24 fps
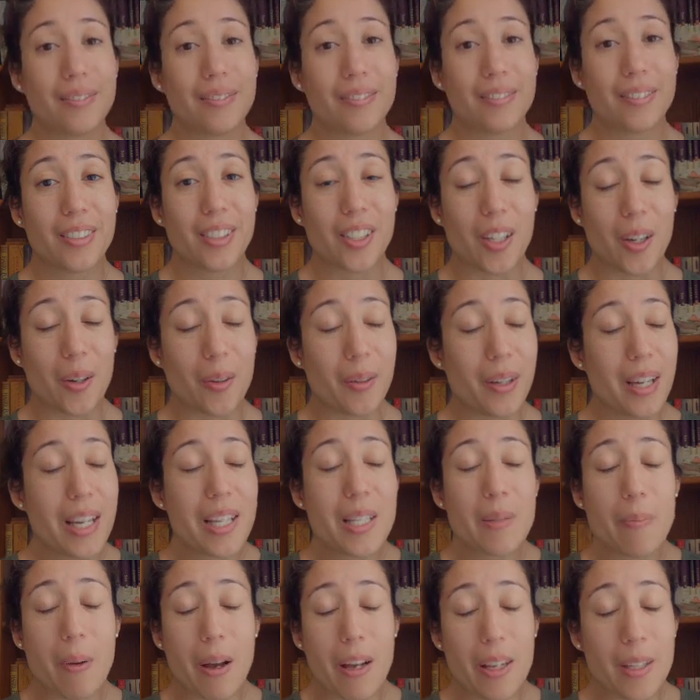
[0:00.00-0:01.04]
So
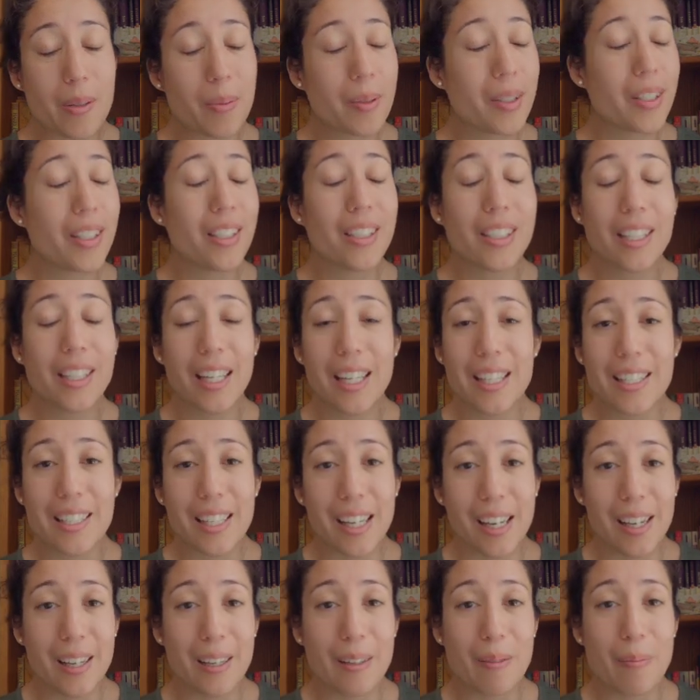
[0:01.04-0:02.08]
it's possible it'll get
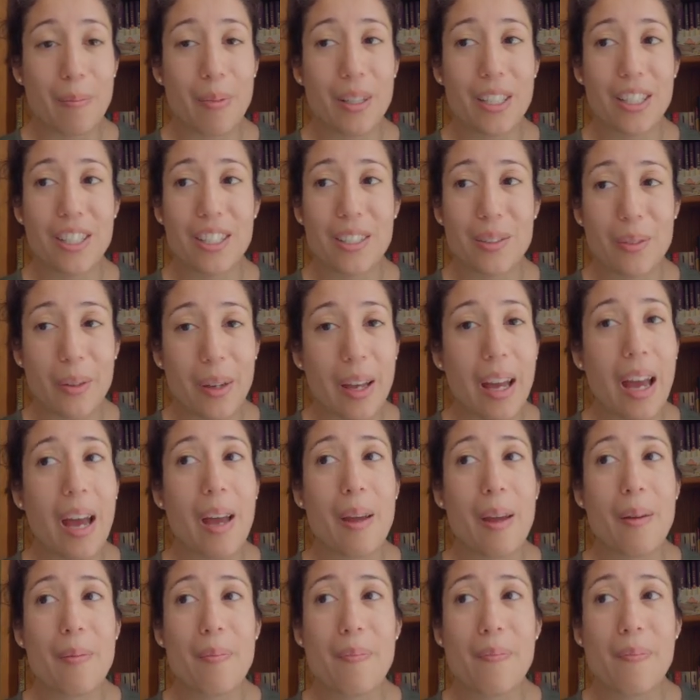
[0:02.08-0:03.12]
done, but it's just,
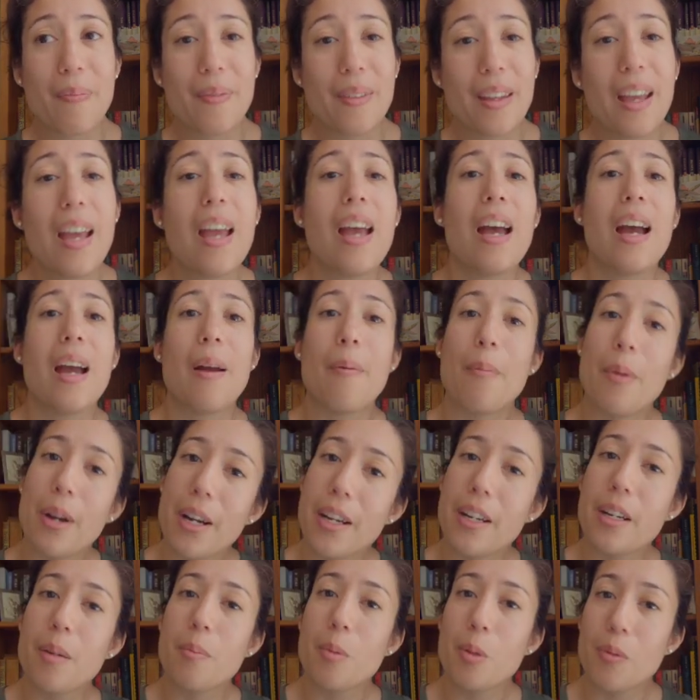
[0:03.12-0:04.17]
I'm
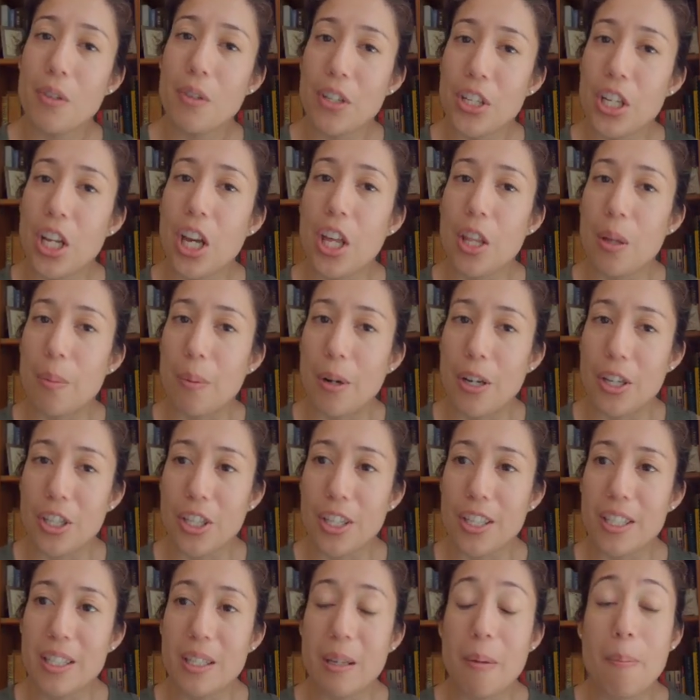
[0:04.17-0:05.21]
ready to move on to other
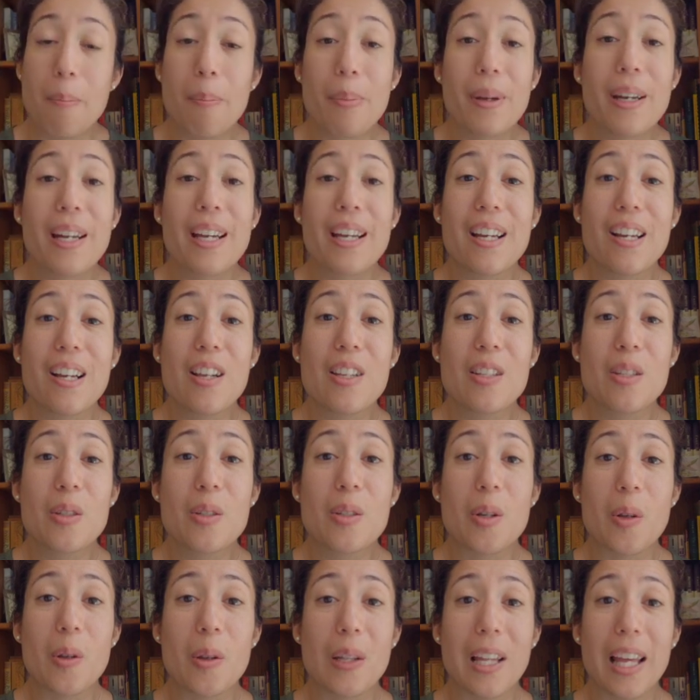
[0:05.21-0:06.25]
projects. But I also
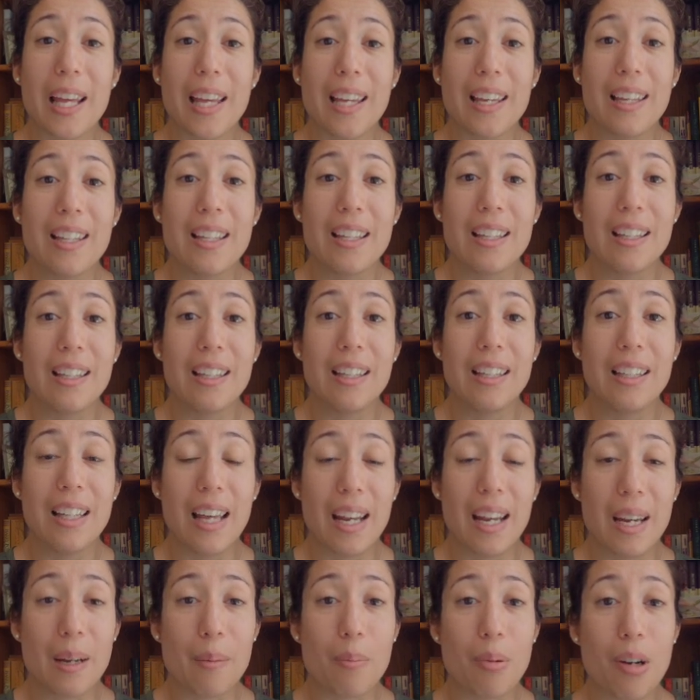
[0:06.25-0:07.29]
don't like
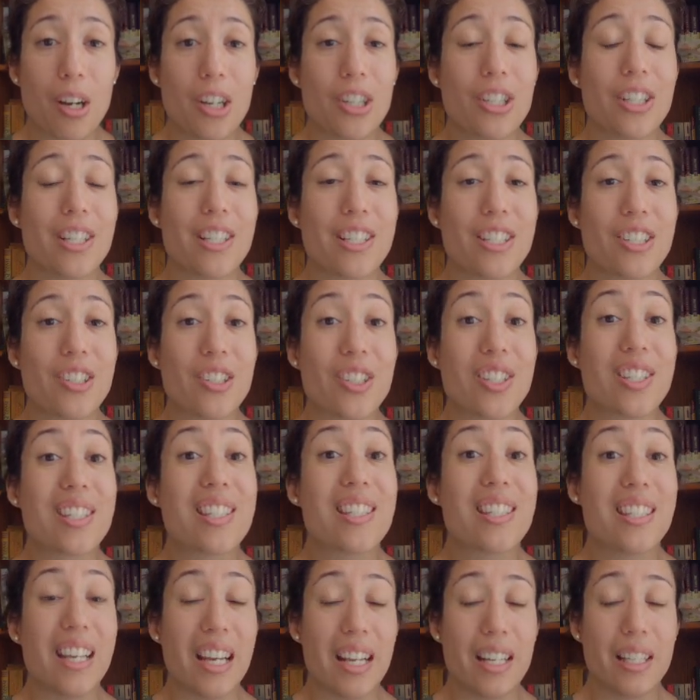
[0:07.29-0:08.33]
letting projects just
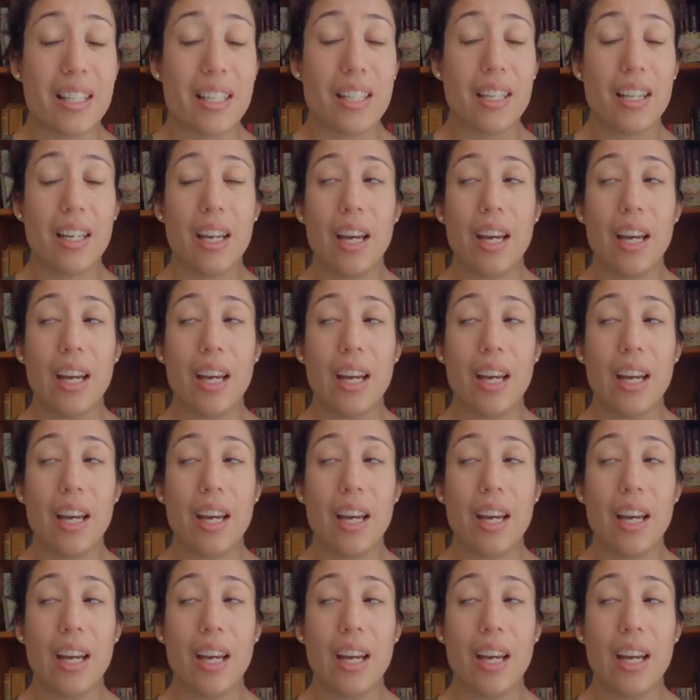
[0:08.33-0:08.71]
sit.